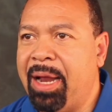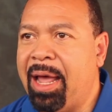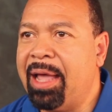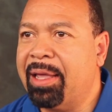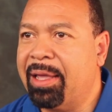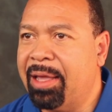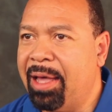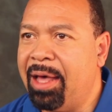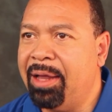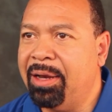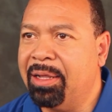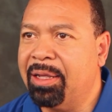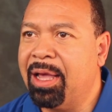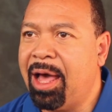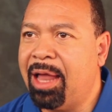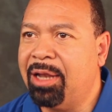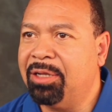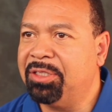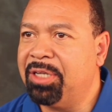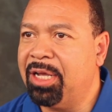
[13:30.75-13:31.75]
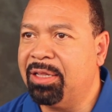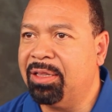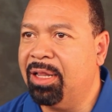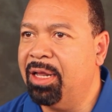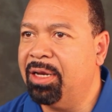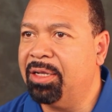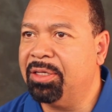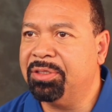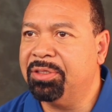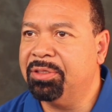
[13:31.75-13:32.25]
an icon in college
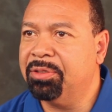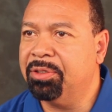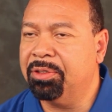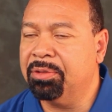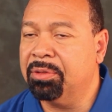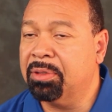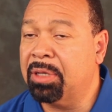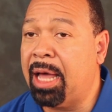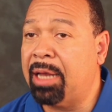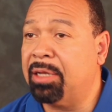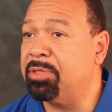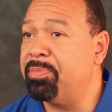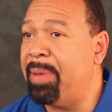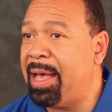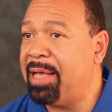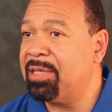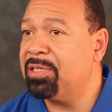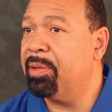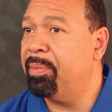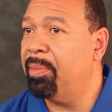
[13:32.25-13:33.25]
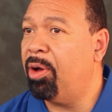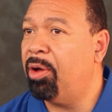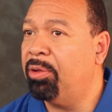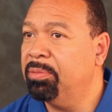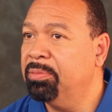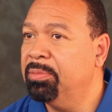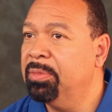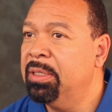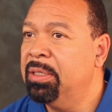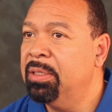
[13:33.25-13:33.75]
athletics or college basketball.
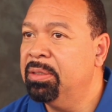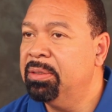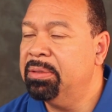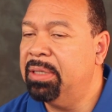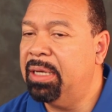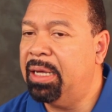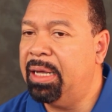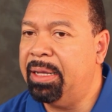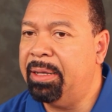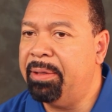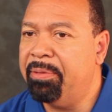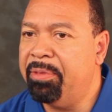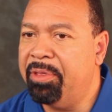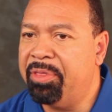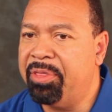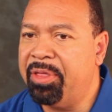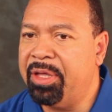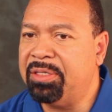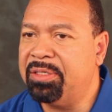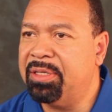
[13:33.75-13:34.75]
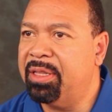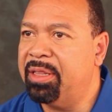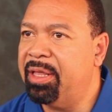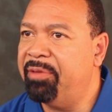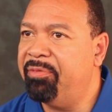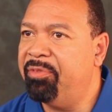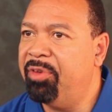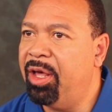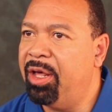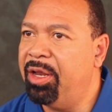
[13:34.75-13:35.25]
The things that
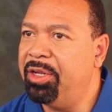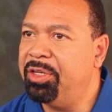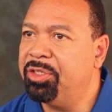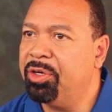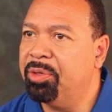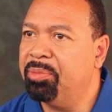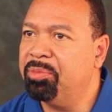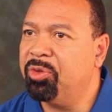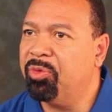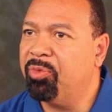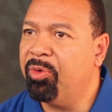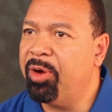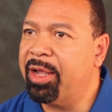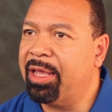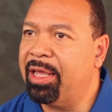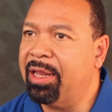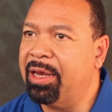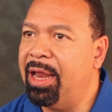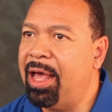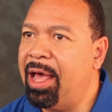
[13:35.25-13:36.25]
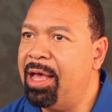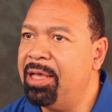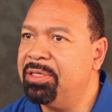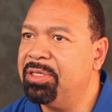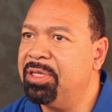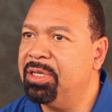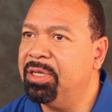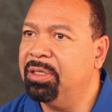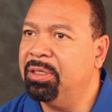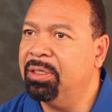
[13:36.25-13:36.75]
they've done in terms of
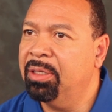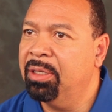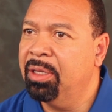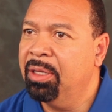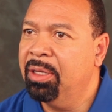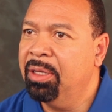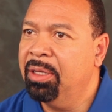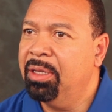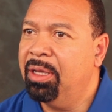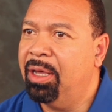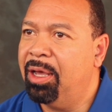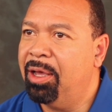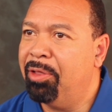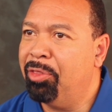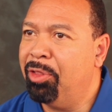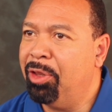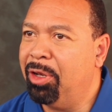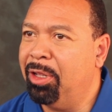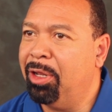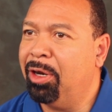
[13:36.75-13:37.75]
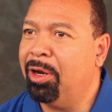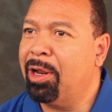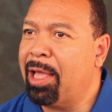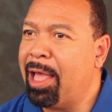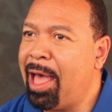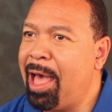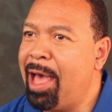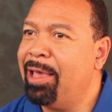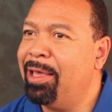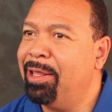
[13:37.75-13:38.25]
recognizing the little
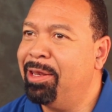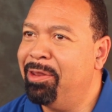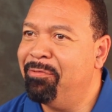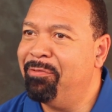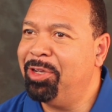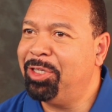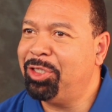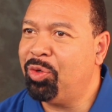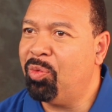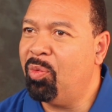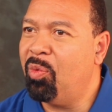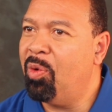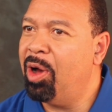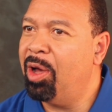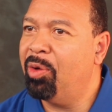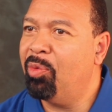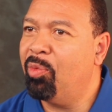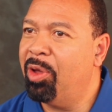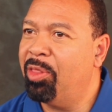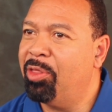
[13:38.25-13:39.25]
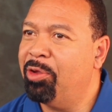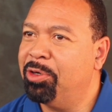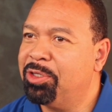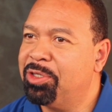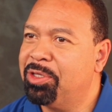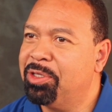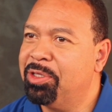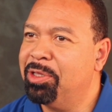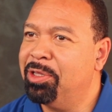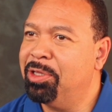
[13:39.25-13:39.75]
guy in Division I, whether
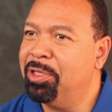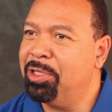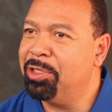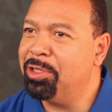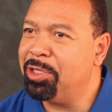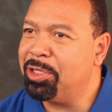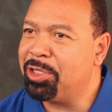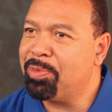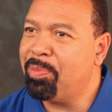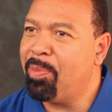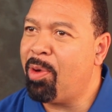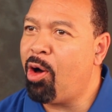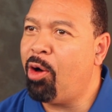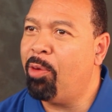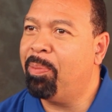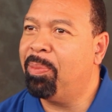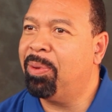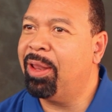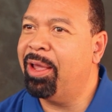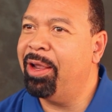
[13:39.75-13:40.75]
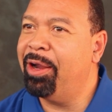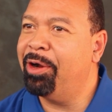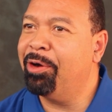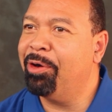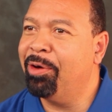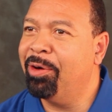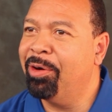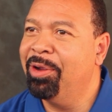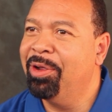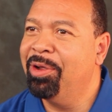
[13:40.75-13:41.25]
it's the small
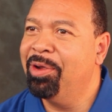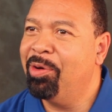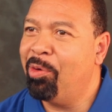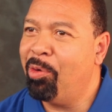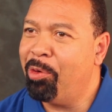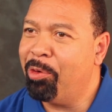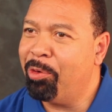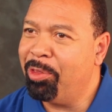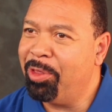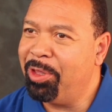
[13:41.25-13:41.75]
player or